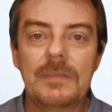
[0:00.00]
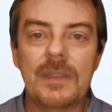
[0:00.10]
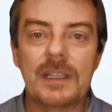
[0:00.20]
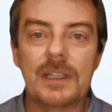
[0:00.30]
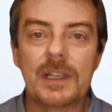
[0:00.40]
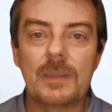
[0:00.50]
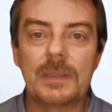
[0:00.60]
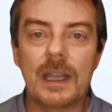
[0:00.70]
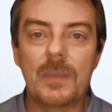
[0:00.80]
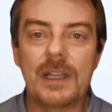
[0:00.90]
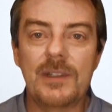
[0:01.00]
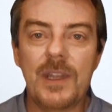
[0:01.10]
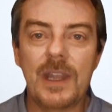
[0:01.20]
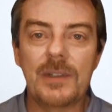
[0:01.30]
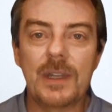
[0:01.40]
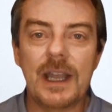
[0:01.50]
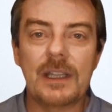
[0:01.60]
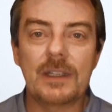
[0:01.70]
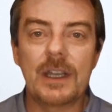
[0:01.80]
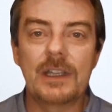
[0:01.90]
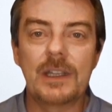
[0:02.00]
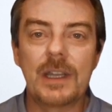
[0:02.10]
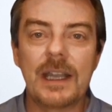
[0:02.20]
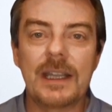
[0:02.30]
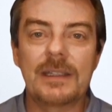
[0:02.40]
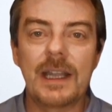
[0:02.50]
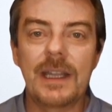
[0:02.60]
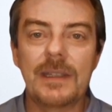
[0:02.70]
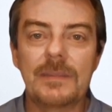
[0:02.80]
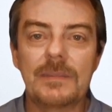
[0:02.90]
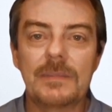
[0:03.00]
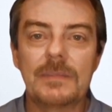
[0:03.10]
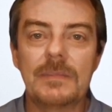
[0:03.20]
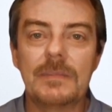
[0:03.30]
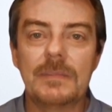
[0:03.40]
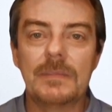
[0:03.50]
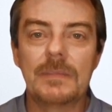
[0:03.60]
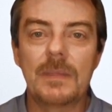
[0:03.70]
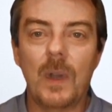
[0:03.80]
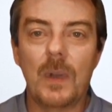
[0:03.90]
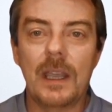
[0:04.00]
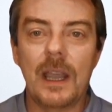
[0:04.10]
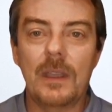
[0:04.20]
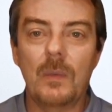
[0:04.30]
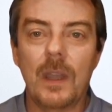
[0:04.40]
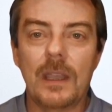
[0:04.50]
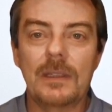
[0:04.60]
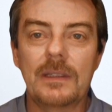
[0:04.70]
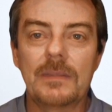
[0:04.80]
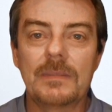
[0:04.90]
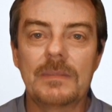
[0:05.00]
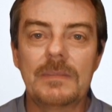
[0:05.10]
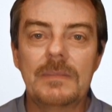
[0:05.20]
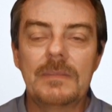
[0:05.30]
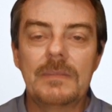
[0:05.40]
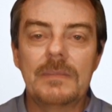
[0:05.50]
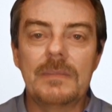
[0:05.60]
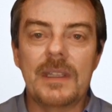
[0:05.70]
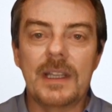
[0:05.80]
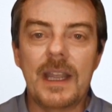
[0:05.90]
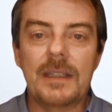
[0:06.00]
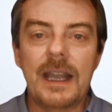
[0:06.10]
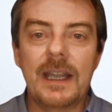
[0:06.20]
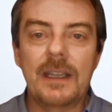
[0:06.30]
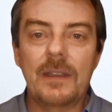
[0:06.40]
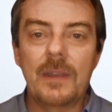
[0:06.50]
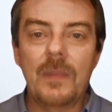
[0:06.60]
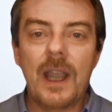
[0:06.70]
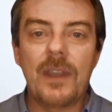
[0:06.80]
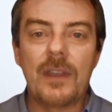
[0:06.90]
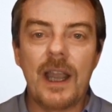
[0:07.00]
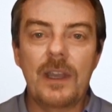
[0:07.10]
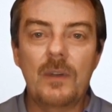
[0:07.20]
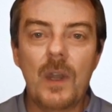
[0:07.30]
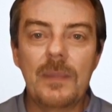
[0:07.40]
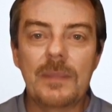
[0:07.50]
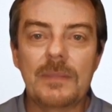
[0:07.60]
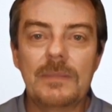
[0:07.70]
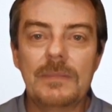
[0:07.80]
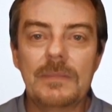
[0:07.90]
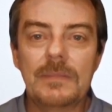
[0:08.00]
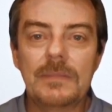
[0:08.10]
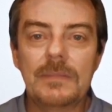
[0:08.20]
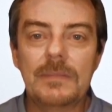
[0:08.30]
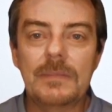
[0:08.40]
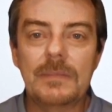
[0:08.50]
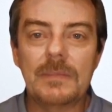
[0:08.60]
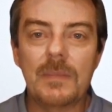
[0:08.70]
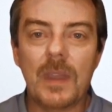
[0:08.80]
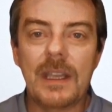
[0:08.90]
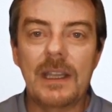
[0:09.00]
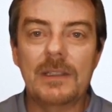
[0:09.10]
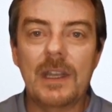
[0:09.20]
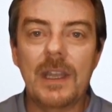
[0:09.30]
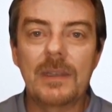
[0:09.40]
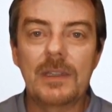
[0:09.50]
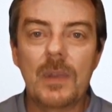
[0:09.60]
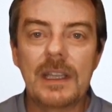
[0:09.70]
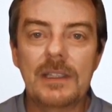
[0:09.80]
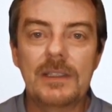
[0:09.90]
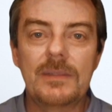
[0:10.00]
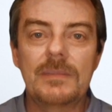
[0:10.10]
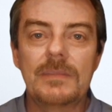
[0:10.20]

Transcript: This assumes that we define for each feature a lead time. Or in other words, the time they need to arrive in Antwerp. When that time is reached,